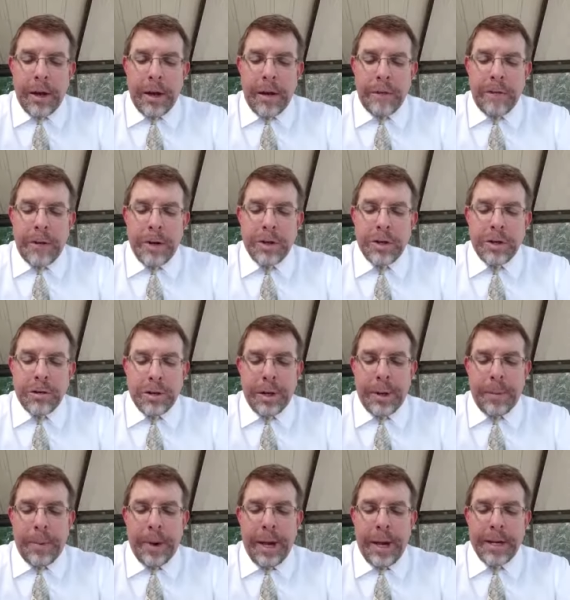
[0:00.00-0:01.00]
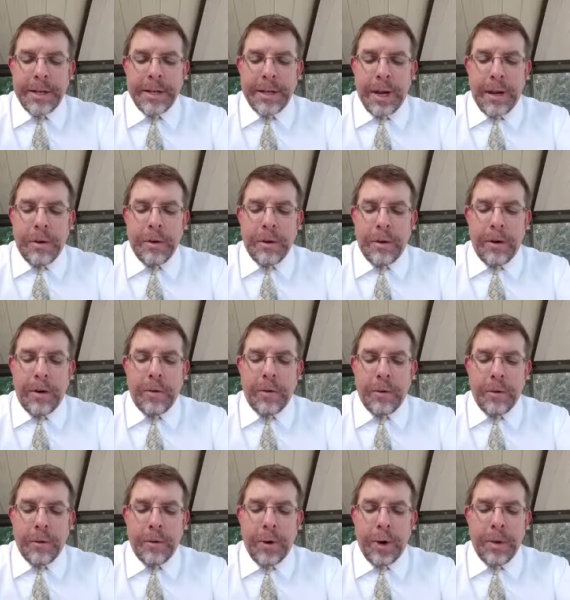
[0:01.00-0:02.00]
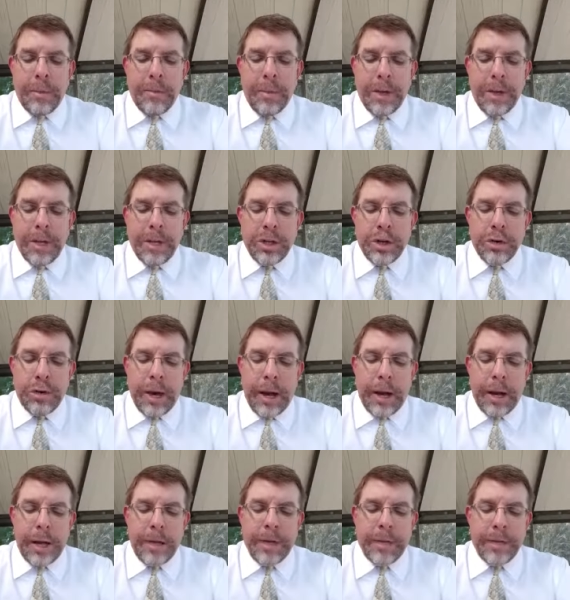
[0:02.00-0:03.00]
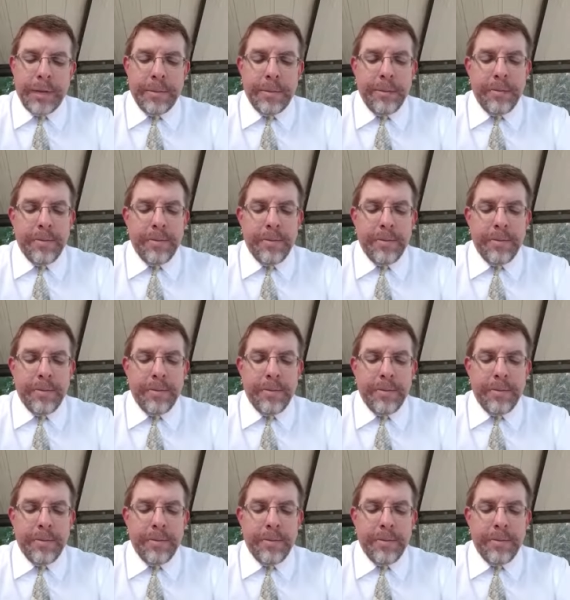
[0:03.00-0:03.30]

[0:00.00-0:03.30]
eventually passed out over 1 million tracts.